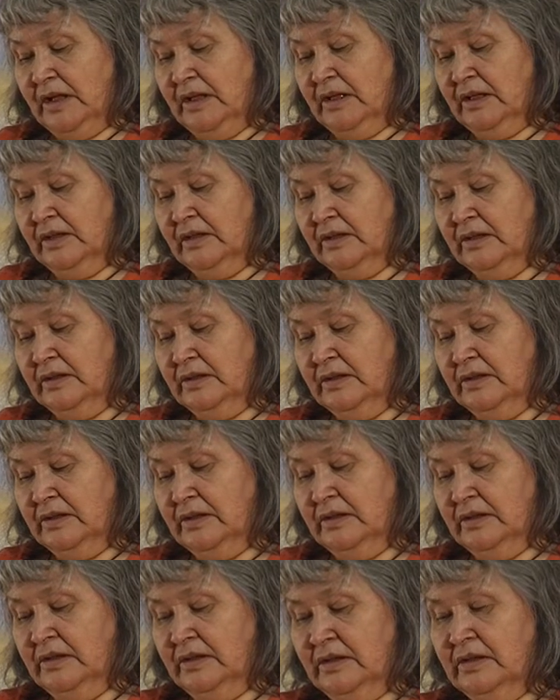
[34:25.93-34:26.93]
grieving
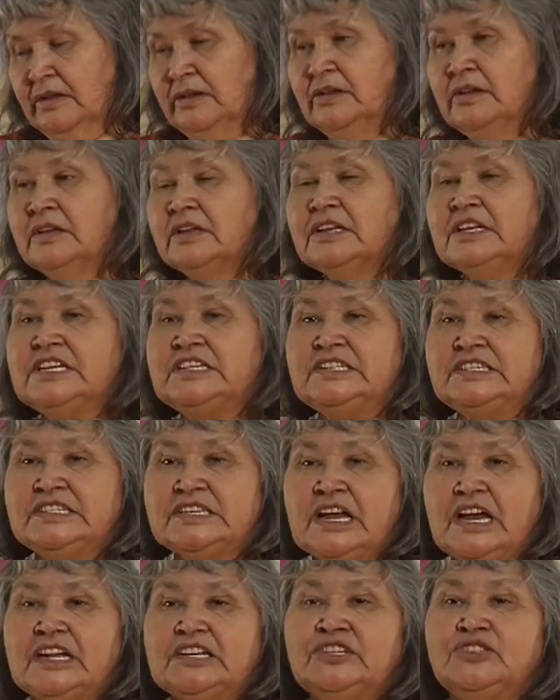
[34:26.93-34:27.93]
process in a healthy
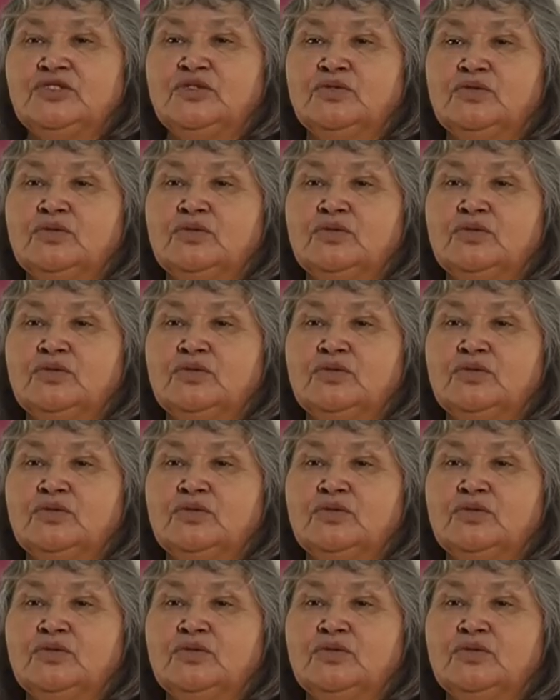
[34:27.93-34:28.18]
way